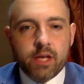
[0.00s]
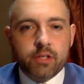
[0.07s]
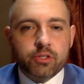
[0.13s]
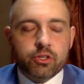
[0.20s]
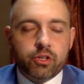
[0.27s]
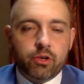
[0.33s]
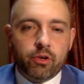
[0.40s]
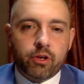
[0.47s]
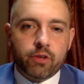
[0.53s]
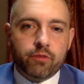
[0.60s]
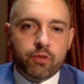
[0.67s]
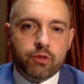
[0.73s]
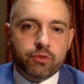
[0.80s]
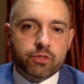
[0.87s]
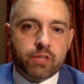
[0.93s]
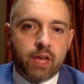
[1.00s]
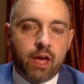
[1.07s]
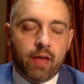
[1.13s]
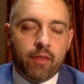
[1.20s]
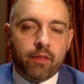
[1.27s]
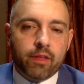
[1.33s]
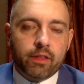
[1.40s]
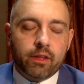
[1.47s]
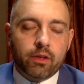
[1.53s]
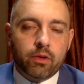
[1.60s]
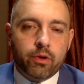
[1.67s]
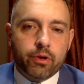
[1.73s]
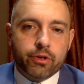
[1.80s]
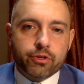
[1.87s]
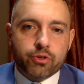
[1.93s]
So don't confuse that and think that
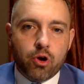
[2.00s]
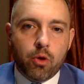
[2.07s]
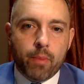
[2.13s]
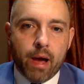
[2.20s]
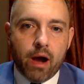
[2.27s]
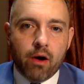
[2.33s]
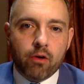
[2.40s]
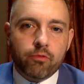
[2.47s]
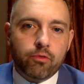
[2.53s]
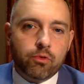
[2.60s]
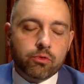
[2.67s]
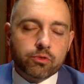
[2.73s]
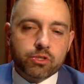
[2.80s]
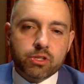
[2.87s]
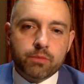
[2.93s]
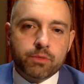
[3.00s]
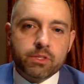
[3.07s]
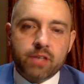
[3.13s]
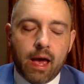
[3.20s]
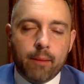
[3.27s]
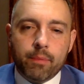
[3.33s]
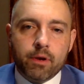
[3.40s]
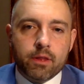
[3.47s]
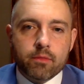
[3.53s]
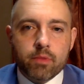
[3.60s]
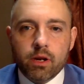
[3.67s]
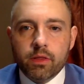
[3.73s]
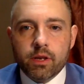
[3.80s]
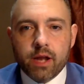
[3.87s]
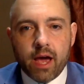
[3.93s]
lawyers are all powerful and something's happened in the
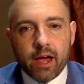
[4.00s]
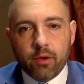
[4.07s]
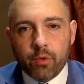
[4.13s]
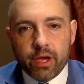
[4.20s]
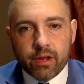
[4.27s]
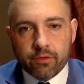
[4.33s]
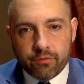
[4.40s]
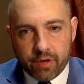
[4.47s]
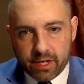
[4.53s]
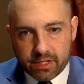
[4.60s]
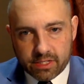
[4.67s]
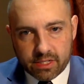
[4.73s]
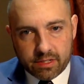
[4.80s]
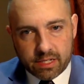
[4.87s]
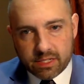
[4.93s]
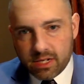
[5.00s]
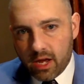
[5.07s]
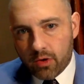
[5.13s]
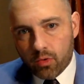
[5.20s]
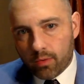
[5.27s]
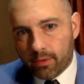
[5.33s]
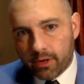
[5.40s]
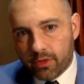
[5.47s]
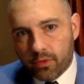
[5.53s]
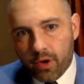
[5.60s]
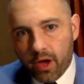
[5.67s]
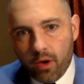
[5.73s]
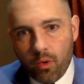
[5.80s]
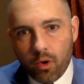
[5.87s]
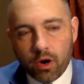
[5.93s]
middle of the night, we can fix it. That's not normally the way
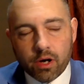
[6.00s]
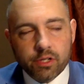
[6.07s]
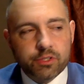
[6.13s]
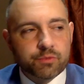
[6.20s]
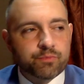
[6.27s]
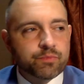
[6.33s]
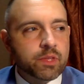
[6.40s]
it works.